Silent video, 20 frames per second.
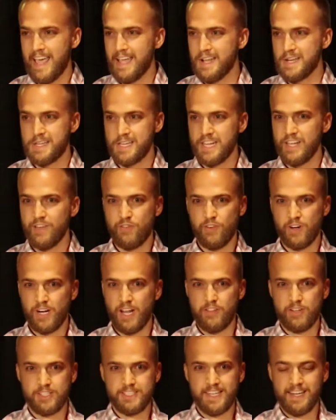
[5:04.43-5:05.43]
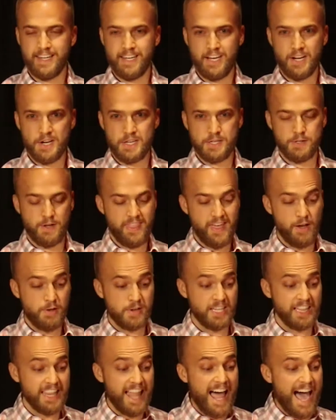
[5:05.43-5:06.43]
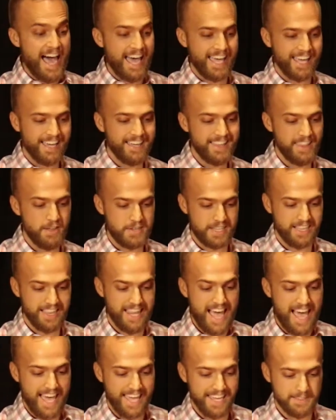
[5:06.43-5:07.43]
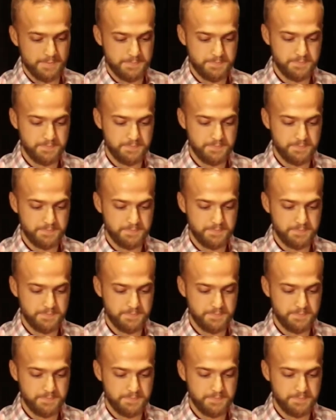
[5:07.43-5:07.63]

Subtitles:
AC for another 10 years, so that was a lie. That was a lie.